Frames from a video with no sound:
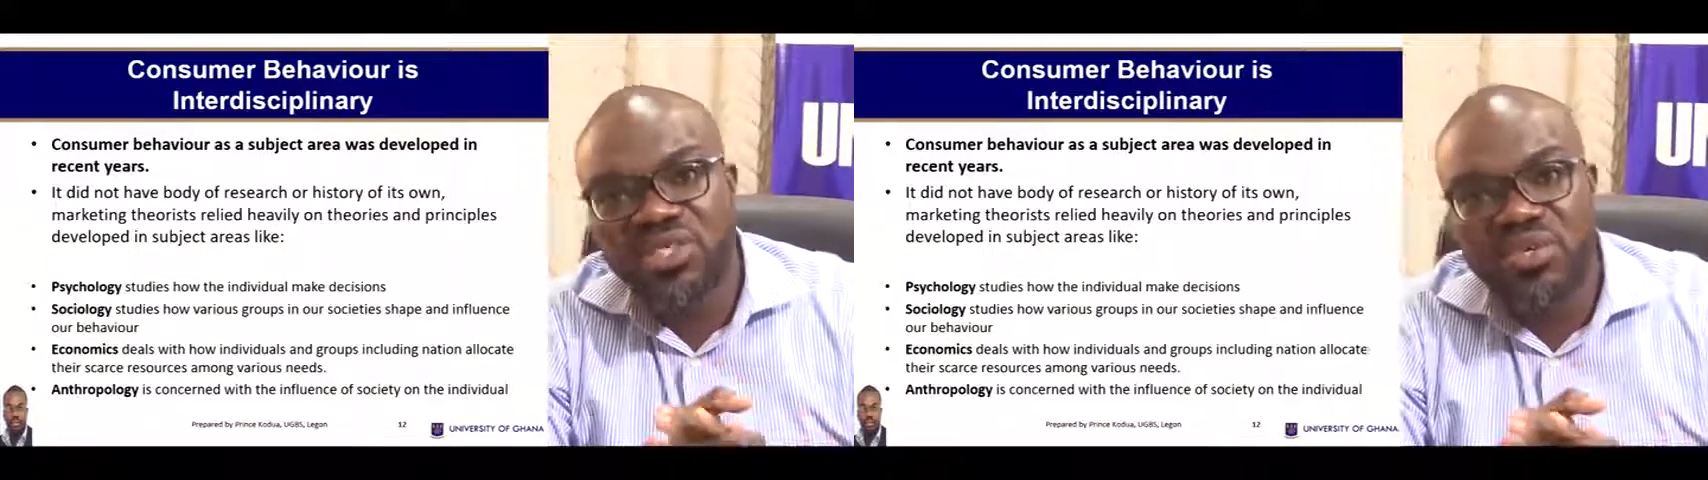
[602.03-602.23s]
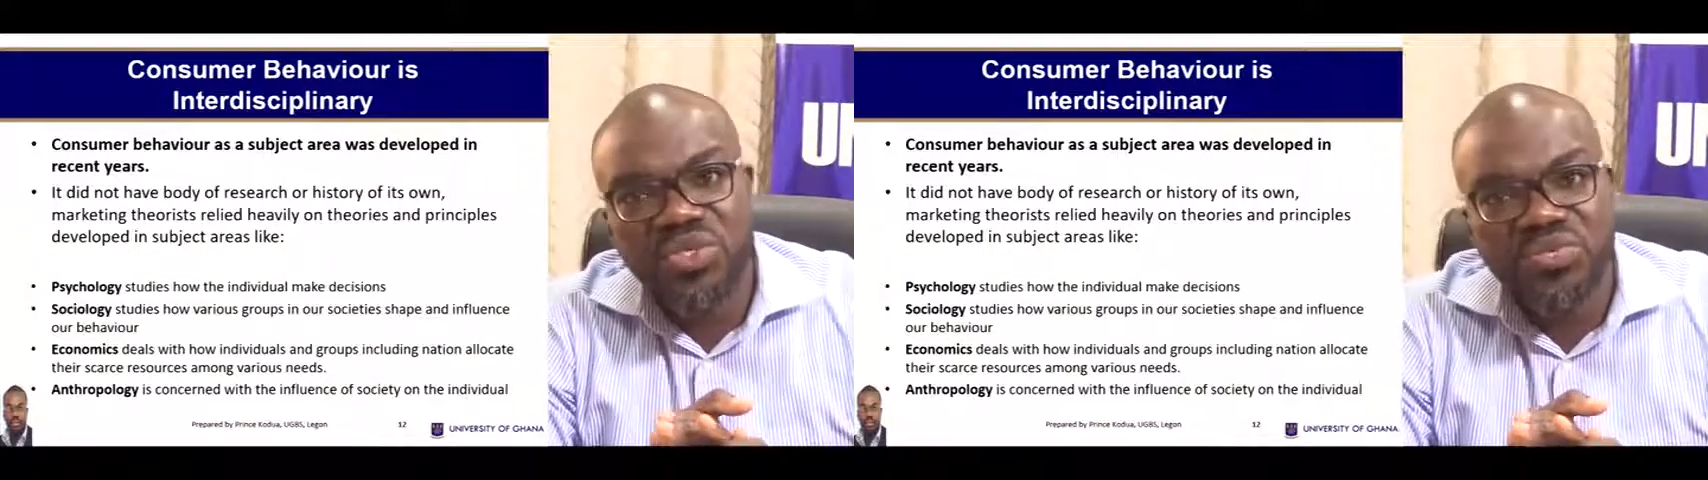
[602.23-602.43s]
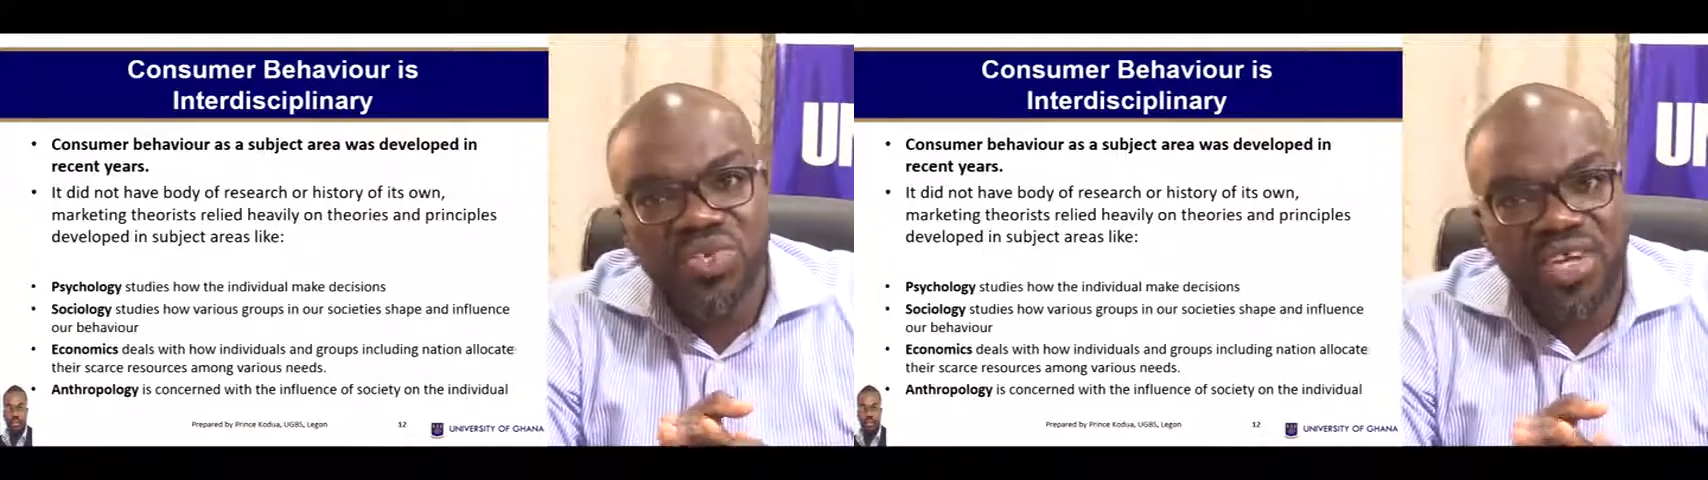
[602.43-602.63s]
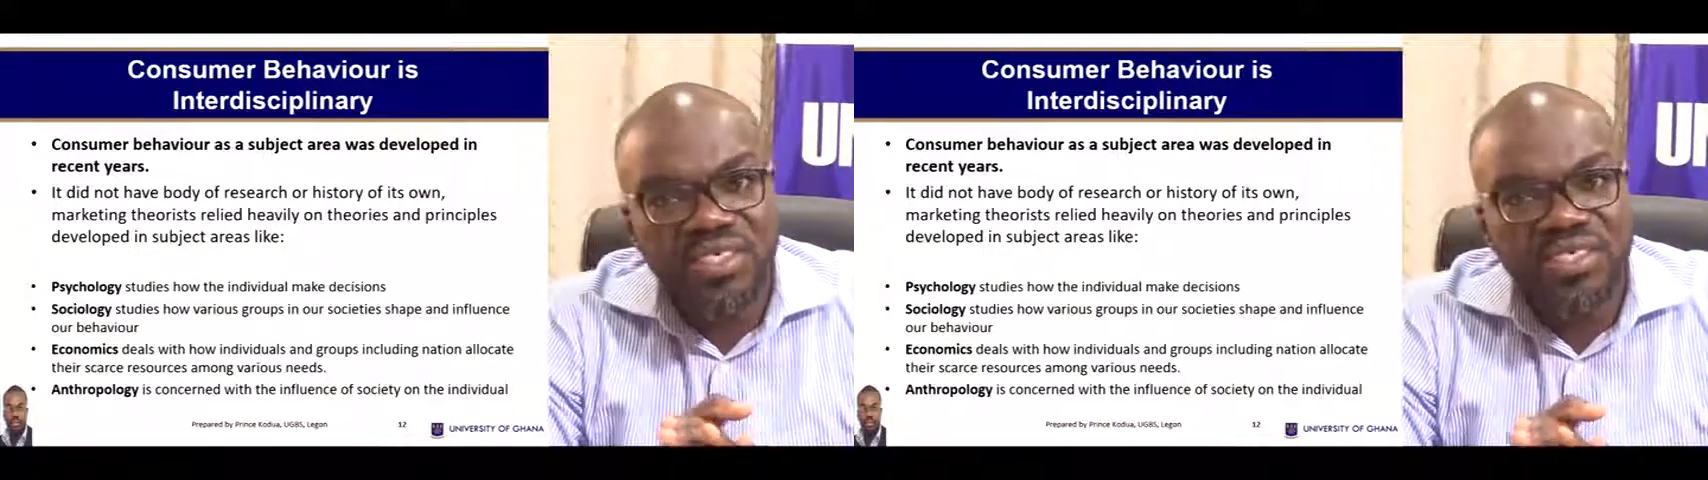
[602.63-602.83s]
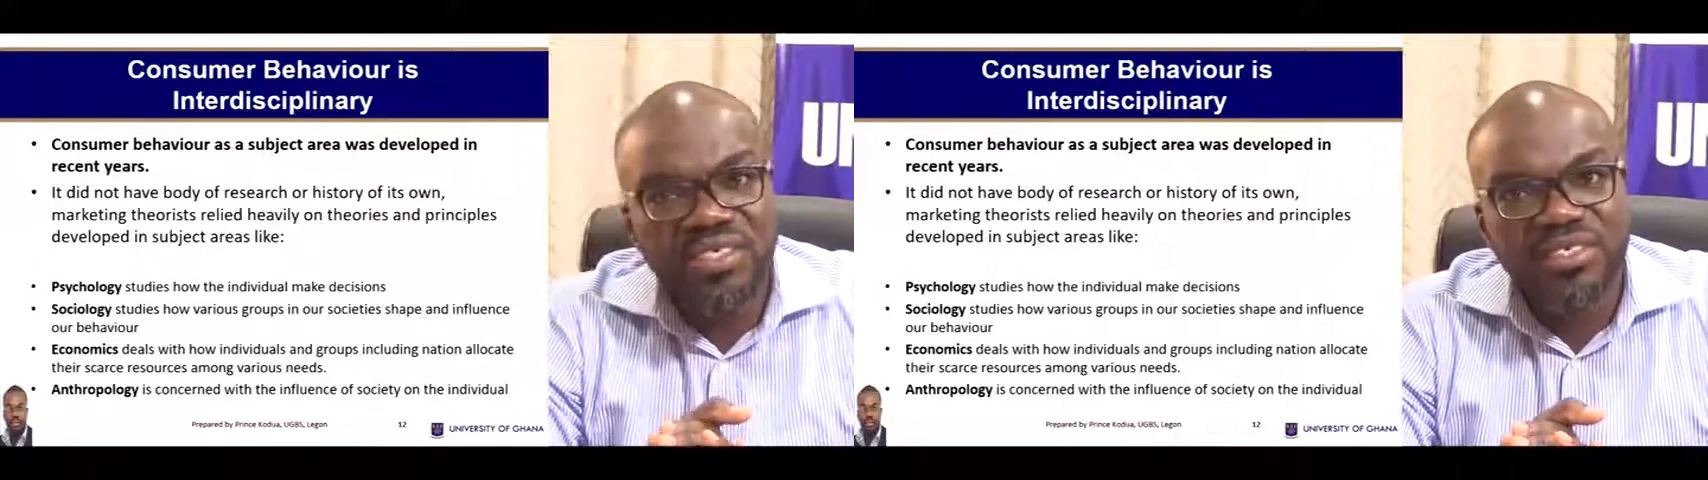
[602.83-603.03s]

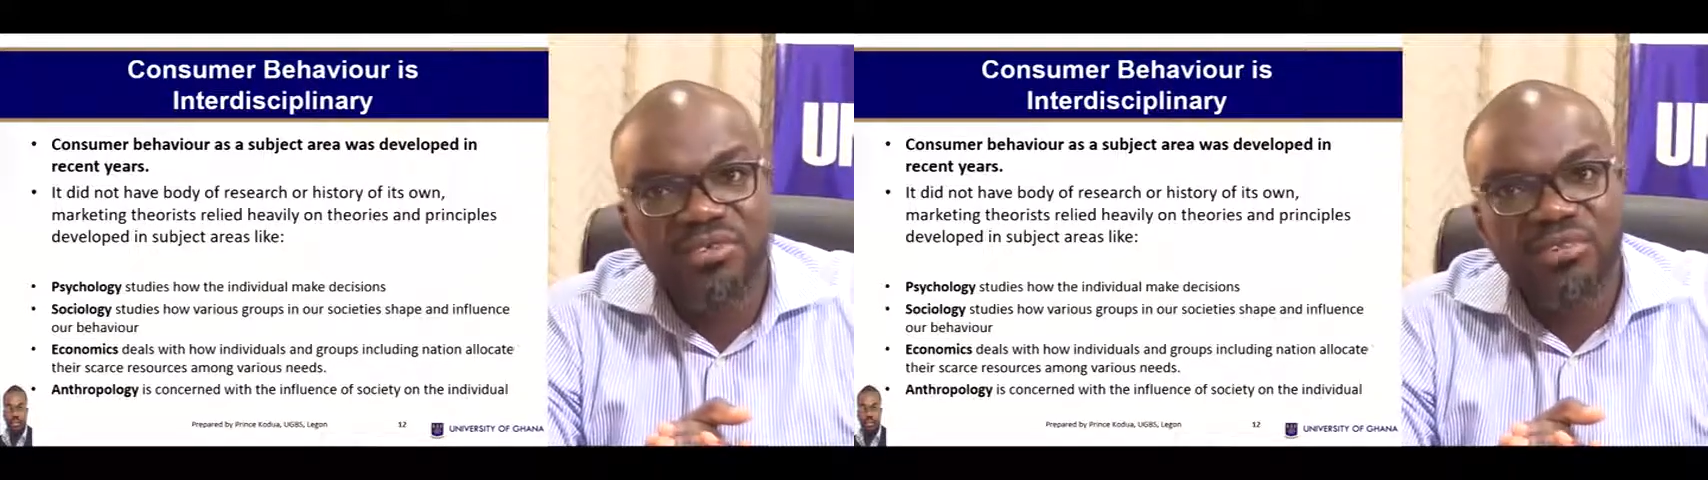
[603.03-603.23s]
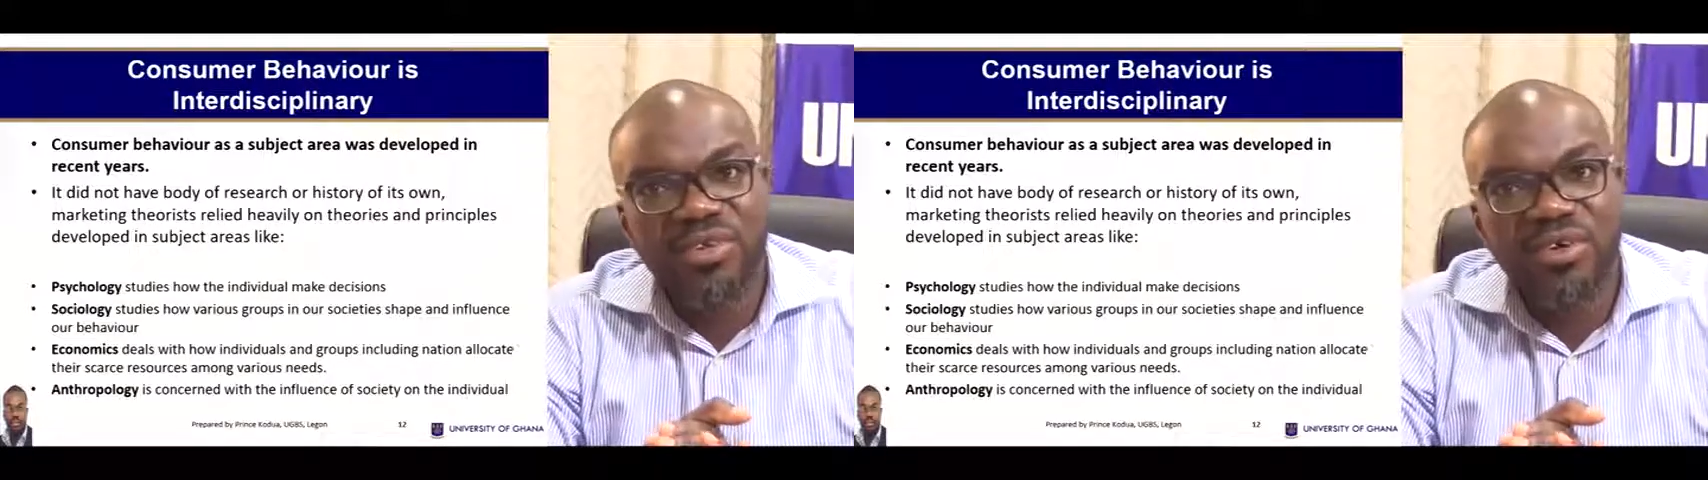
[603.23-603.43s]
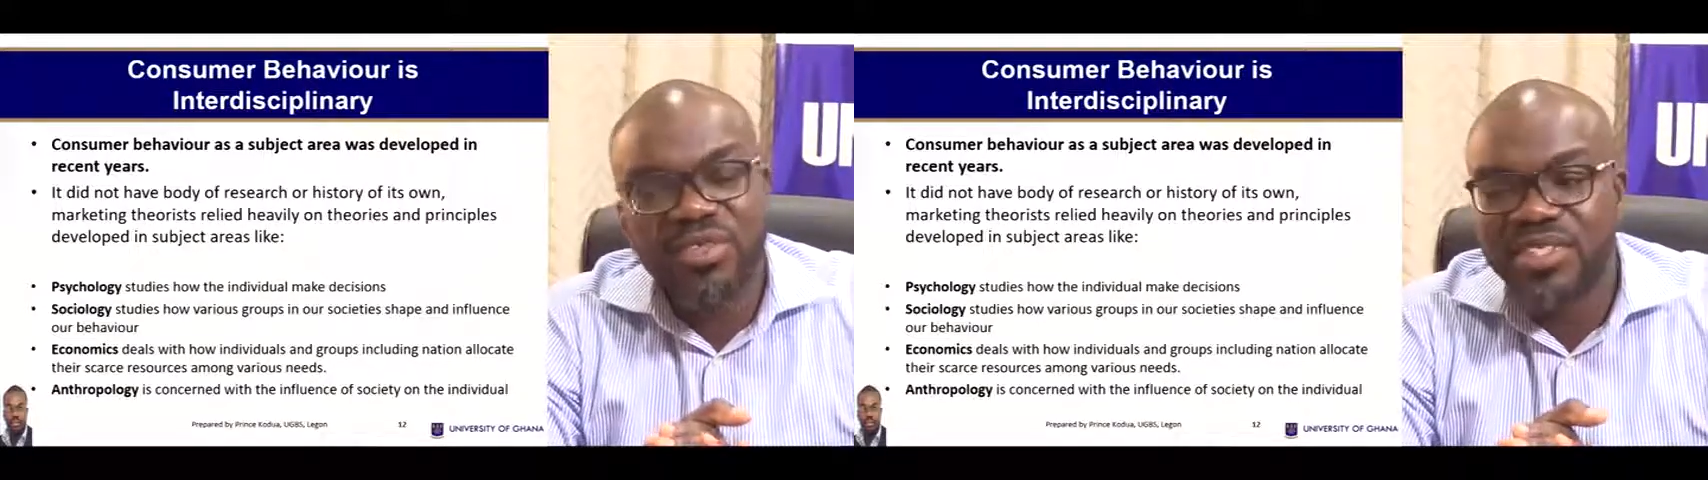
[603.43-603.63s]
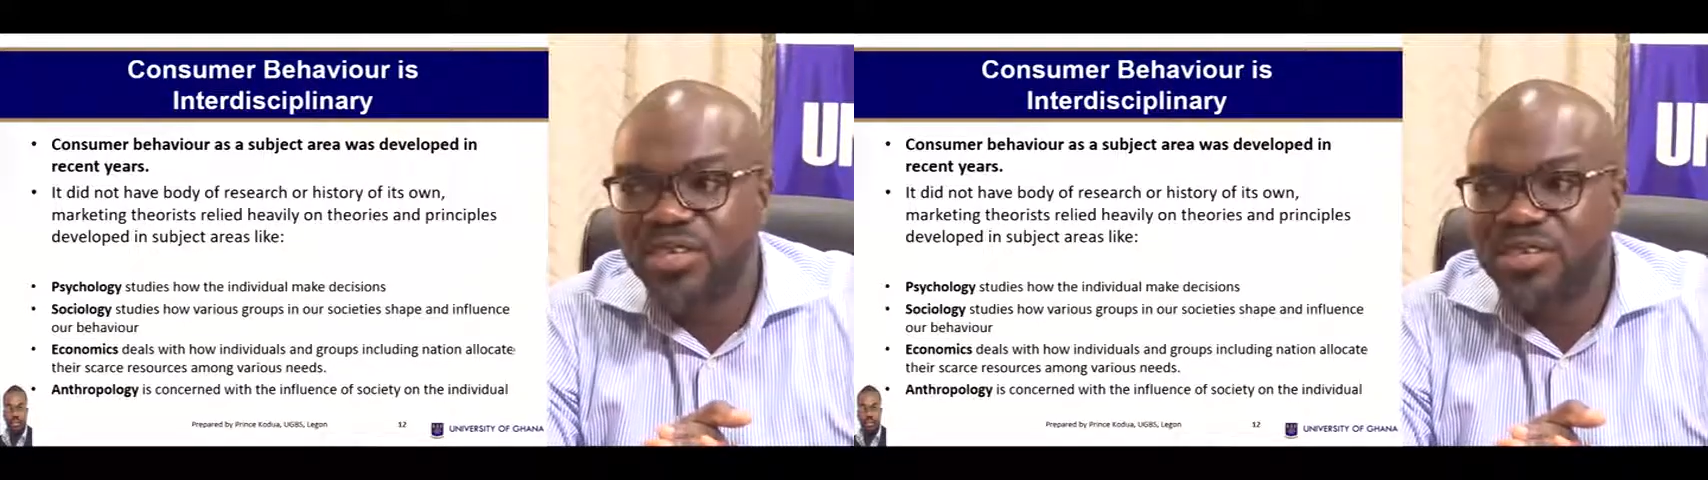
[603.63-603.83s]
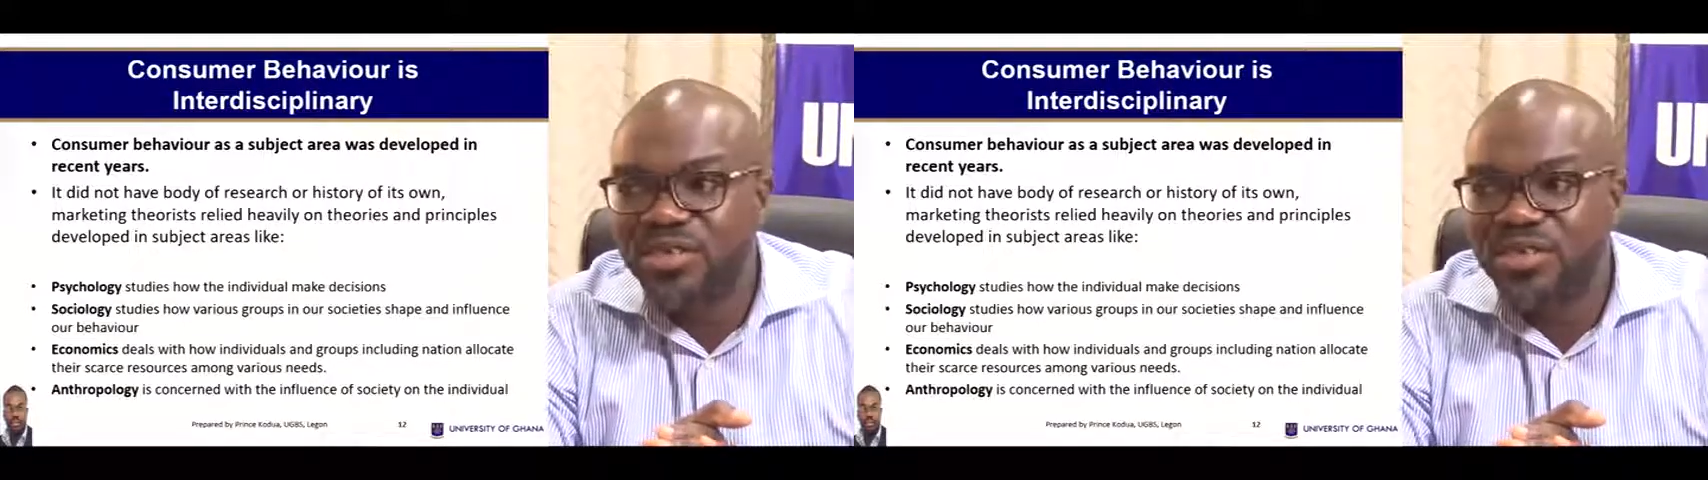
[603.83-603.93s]
construct, because we say